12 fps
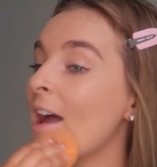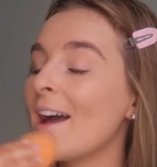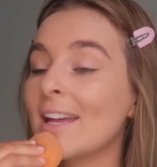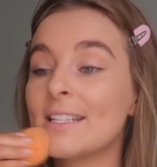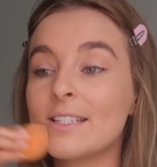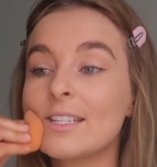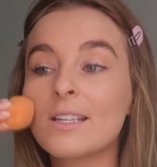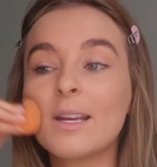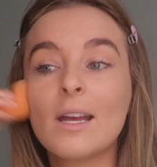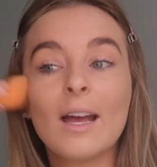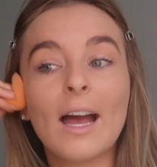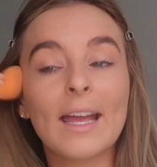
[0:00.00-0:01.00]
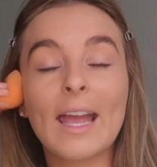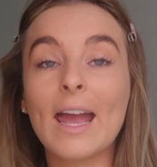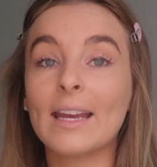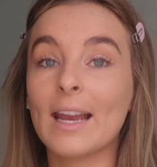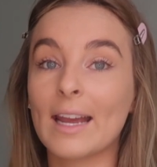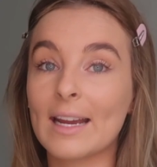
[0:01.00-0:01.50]
And
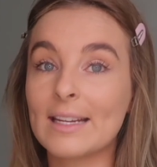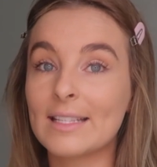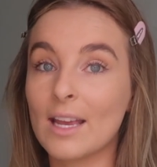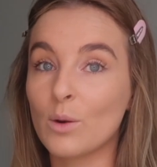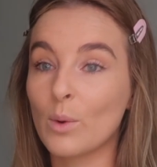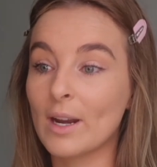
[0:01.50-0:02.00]
again, like I said,